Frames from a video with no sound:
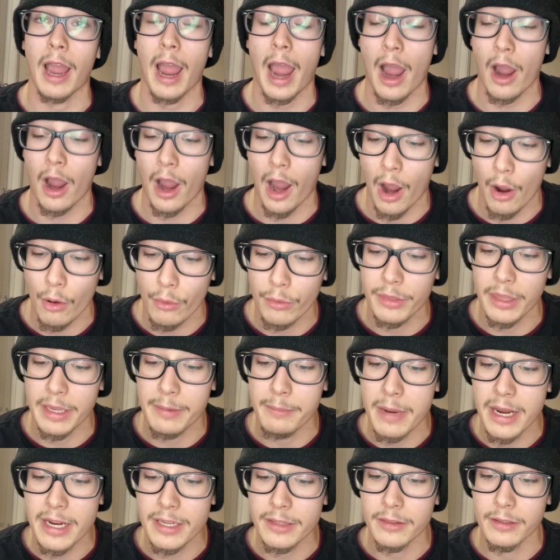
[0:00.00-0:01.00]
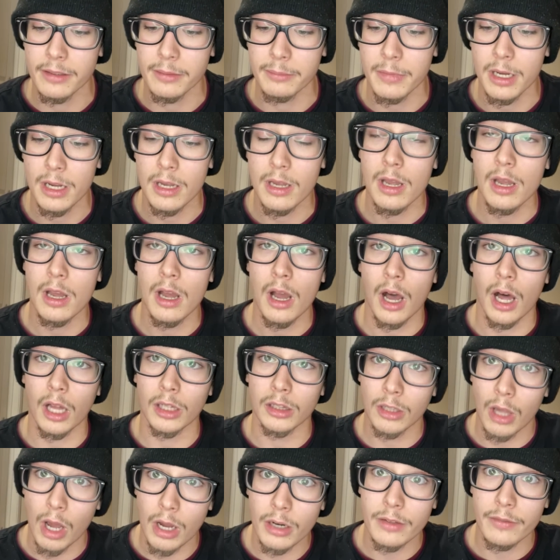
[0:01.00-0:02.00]
how they made them. A
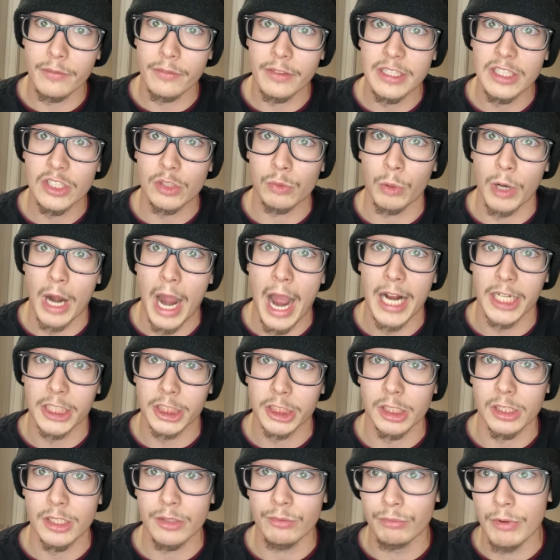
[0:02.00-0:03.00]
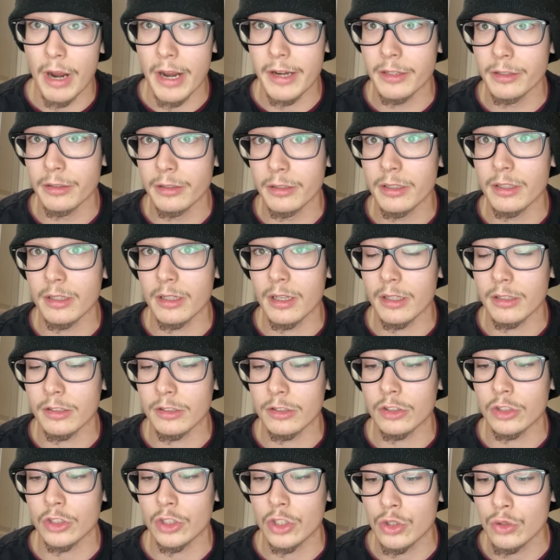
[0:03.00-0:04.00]
lot of these were actually rendered
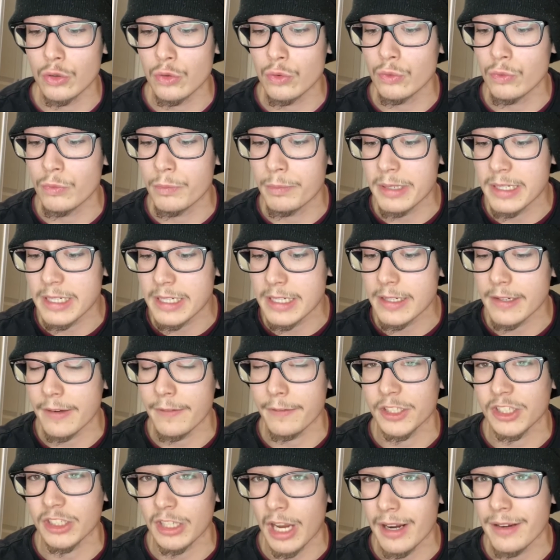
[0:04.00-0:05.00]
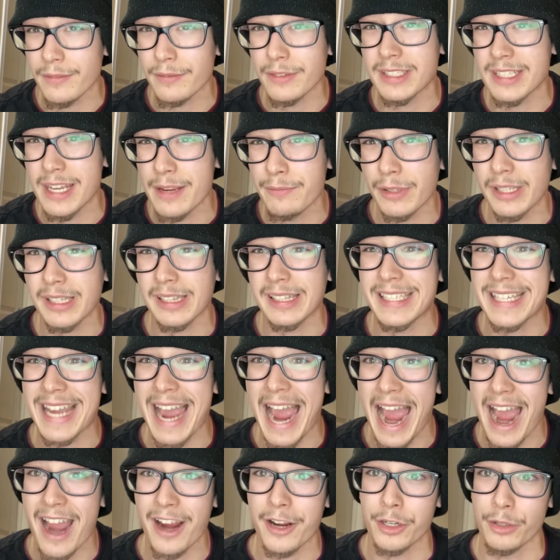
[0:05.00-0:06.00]
to be scientifically
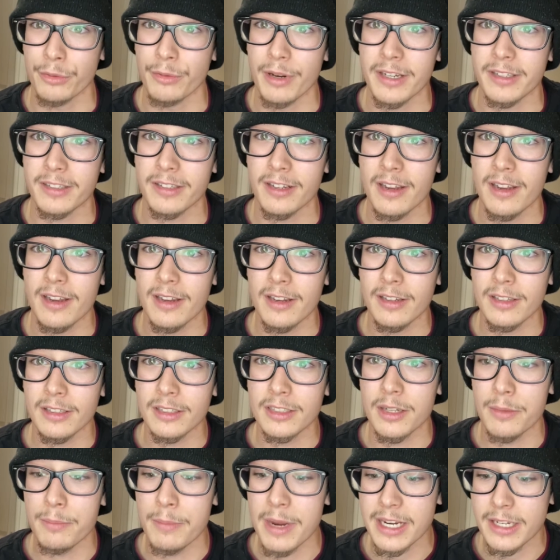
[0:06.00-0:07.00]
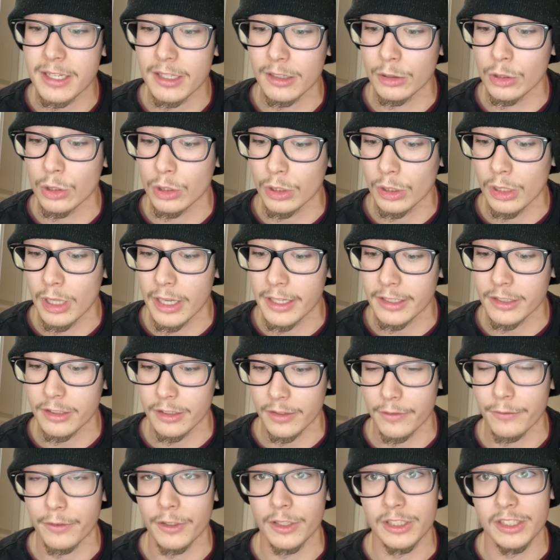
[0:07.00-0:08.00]
accurate to make it look like,
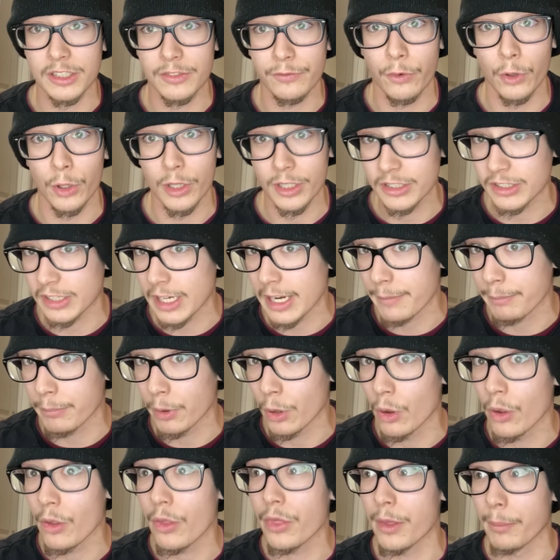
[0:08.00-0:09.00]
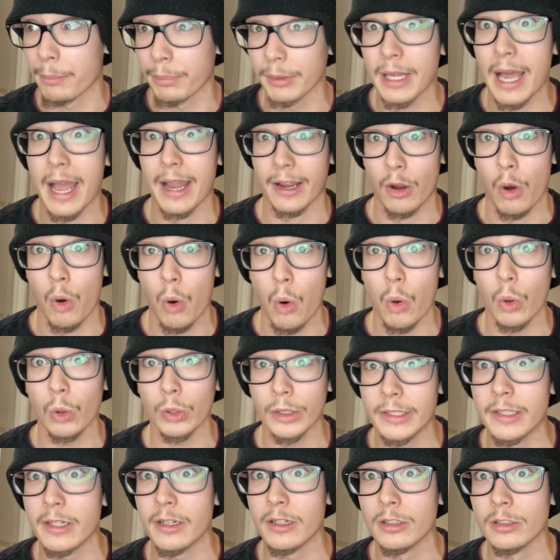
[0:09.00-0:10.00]
for example, the black hole
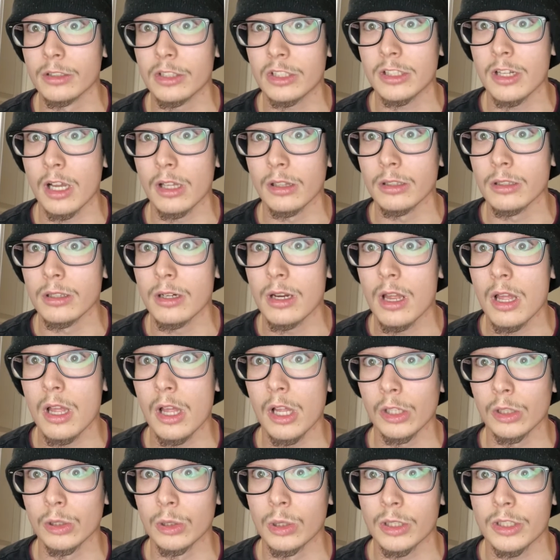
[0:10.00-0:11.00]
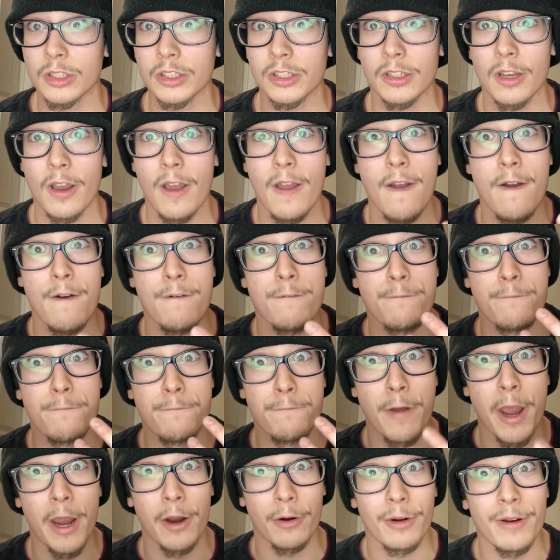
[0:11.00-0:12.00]
in Interstellar looks
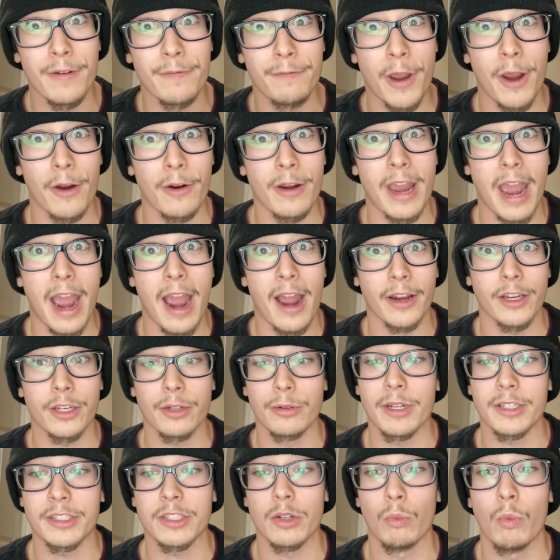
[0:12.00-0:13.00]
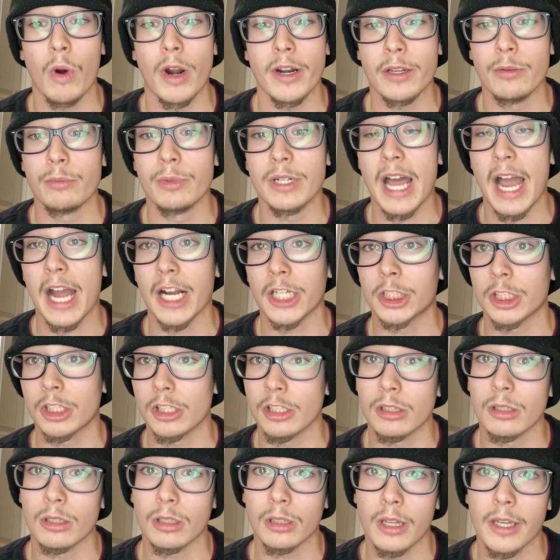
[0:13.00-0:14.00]
very, very accurate to what it would actually
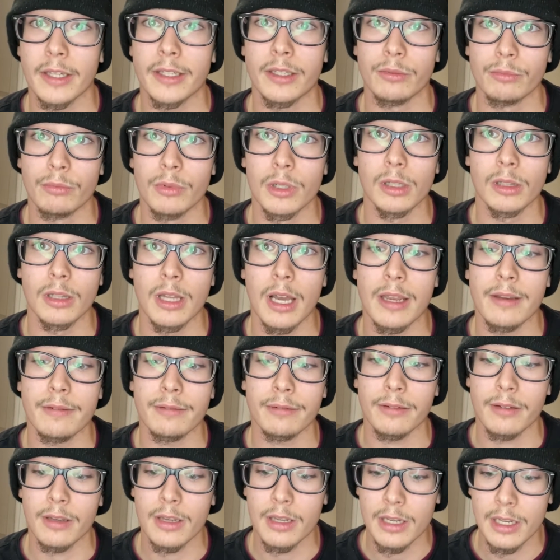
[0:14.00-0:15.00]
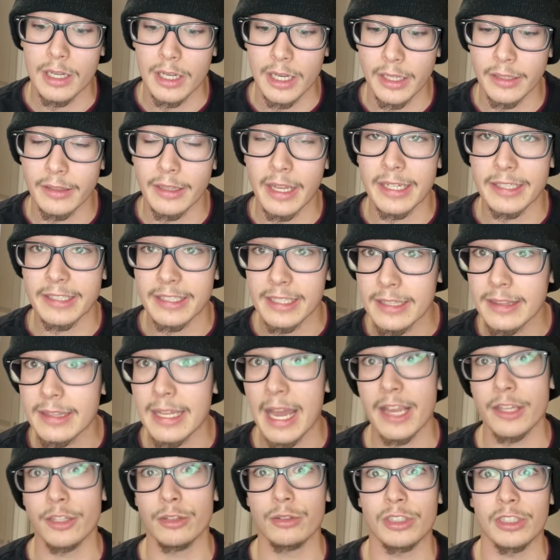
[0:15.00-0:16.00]
look like in real life. And they did
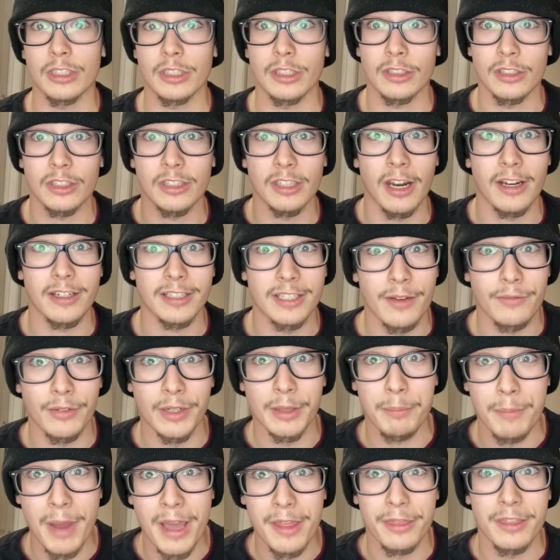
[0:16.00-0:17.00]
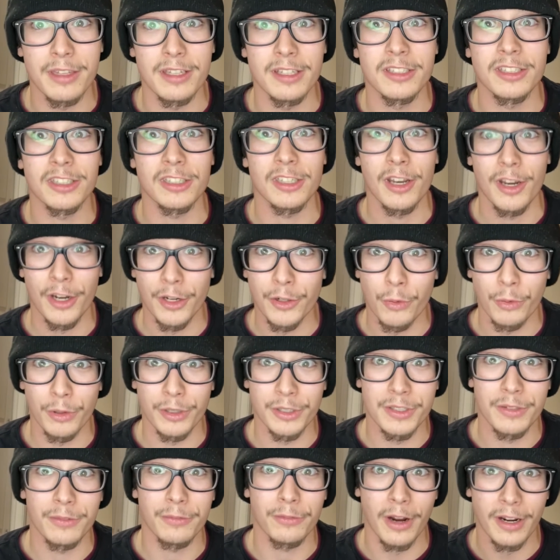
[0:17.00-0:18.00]
that using scientific methods in order
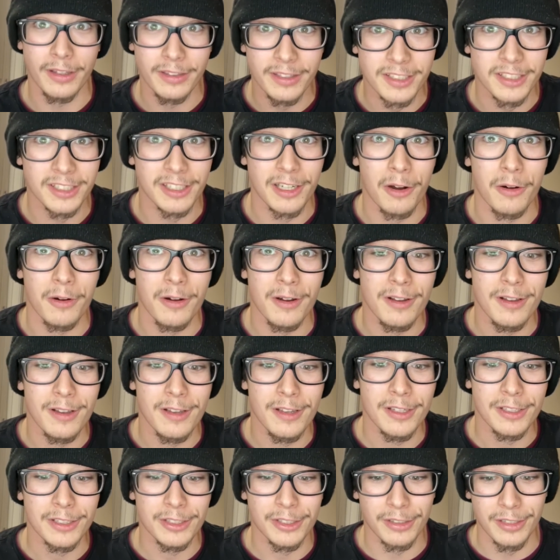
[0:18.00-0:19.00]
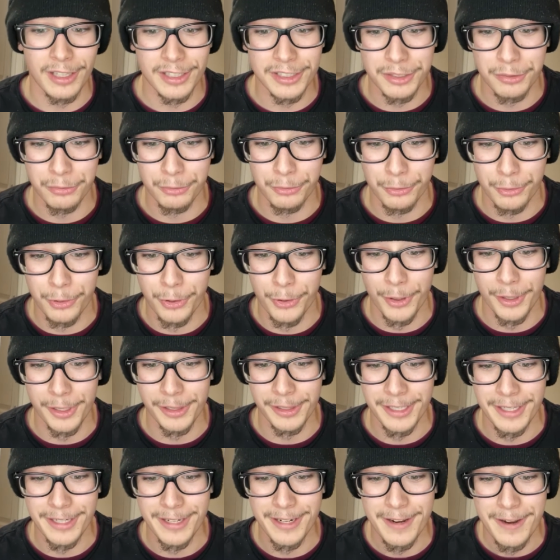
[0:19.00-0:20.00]
to find this out. So that's a
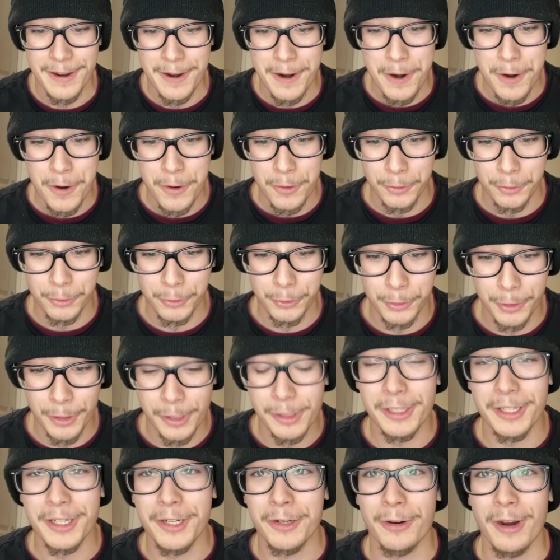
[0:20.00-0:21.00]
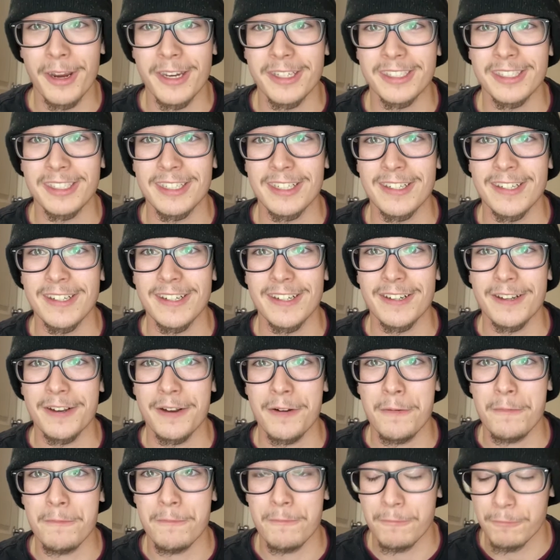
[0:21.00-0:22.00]
really, really crazy,
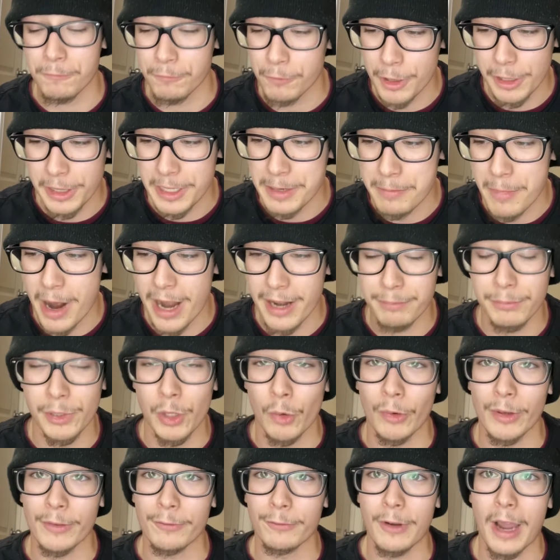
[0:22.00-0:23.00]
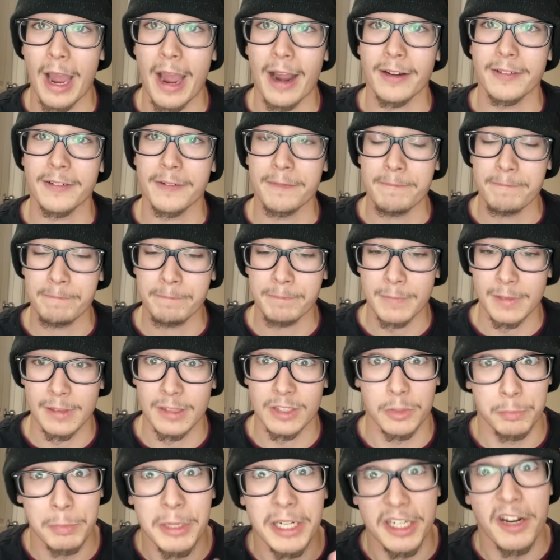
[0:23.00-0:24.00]
really mind-blowing fact.
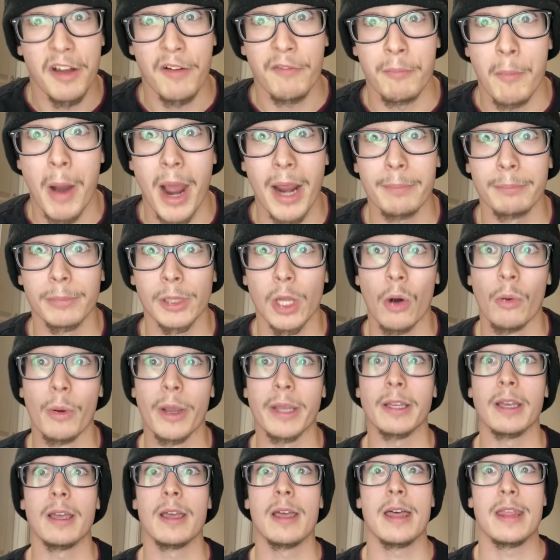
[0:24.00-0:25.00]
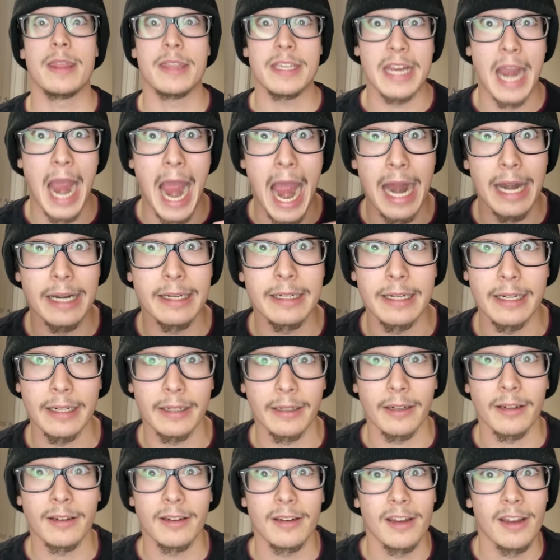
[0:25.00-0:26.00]
Speaking of mind-blowing, the
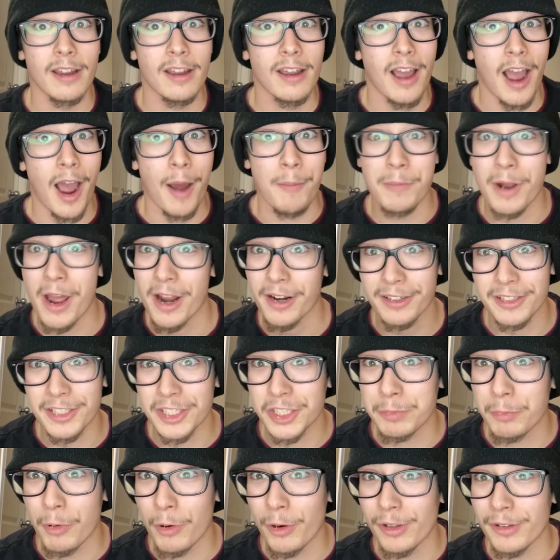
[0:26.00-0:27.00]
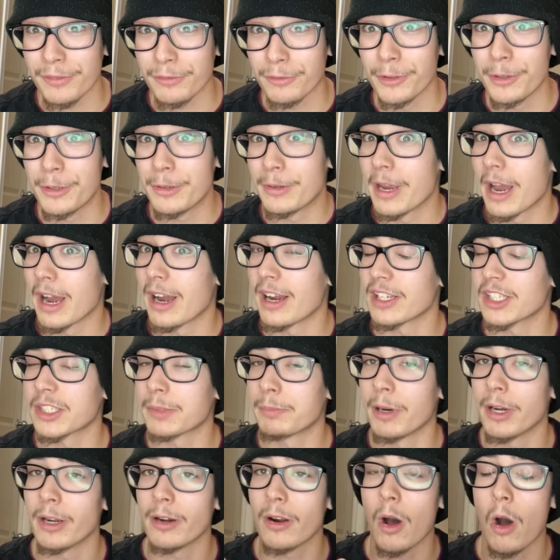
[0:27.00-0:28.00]
ending. I'm not going to spoil it for you guys,
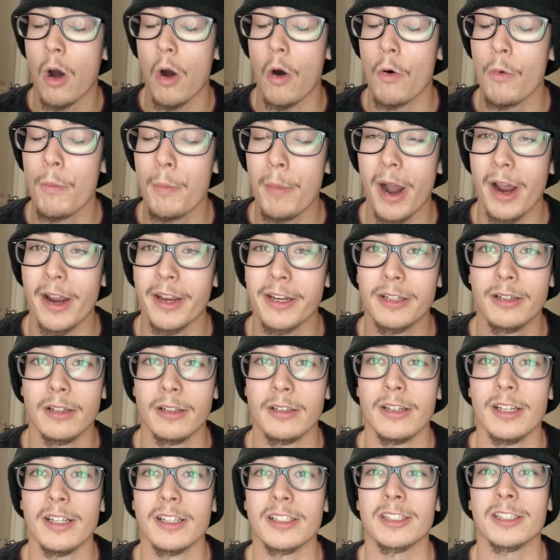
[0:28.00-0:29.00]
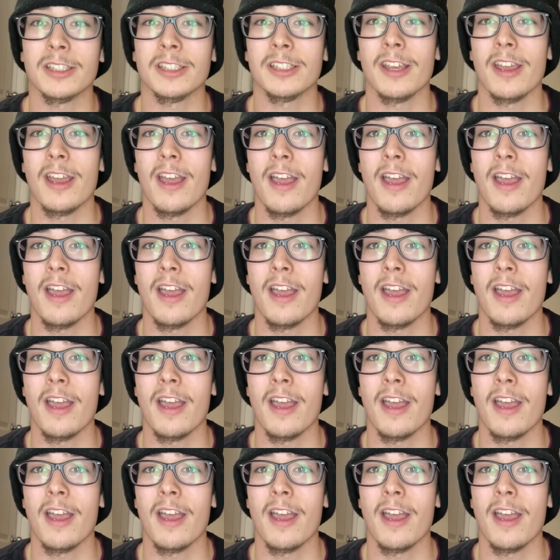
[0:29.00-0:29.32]
but oh my goodness,